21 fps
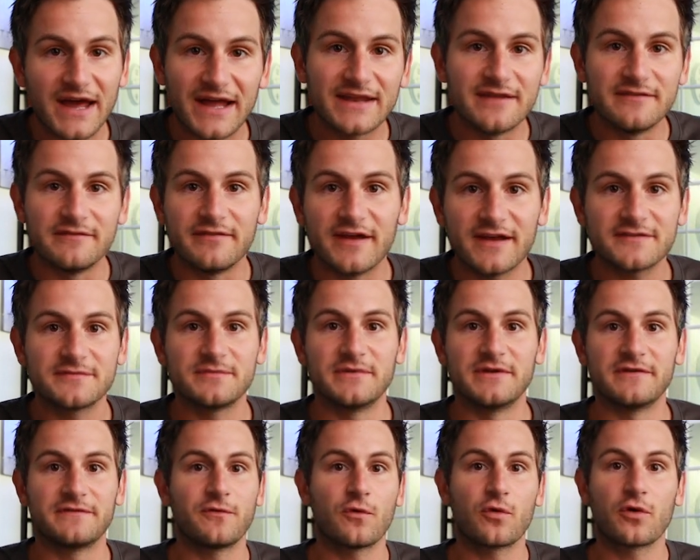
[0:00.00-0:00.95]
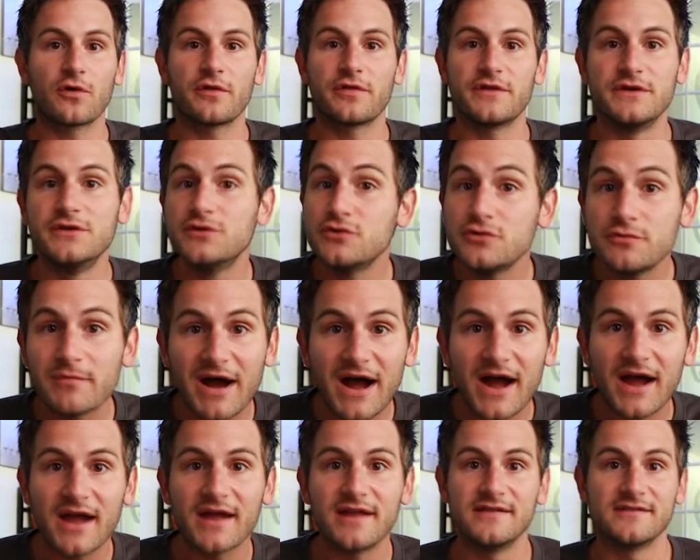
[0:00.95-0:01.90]
that investment for the new
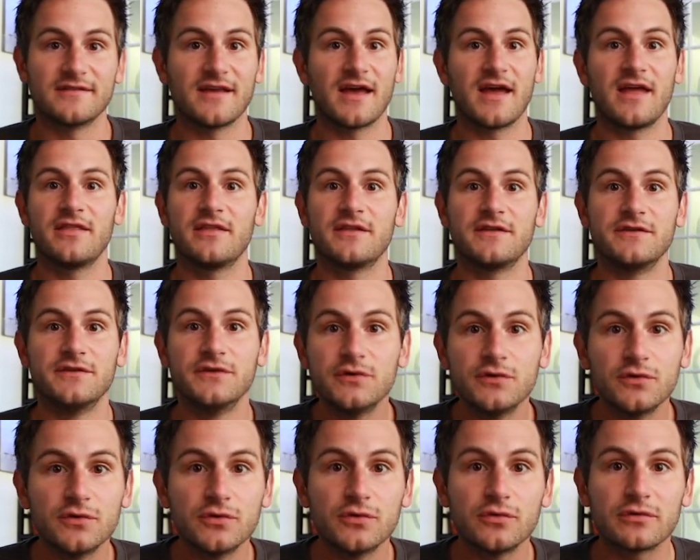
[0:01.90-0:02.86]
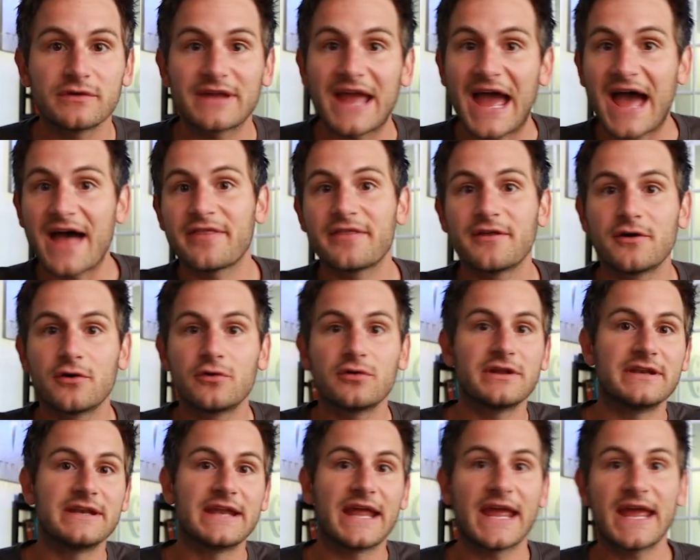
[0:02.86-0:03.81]
mines and the new cathode
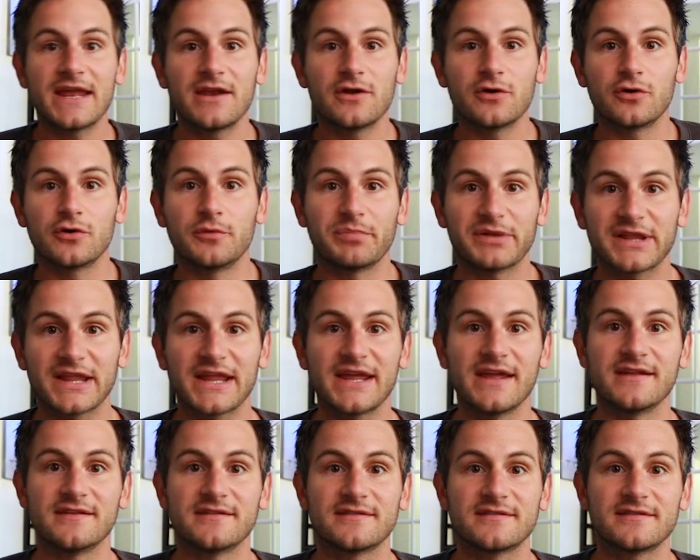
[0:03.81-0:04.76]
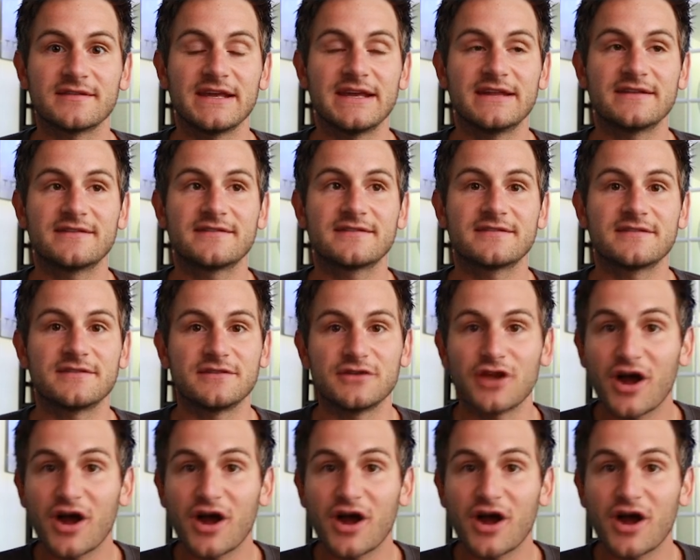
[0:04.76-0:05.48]
and anode plants? It's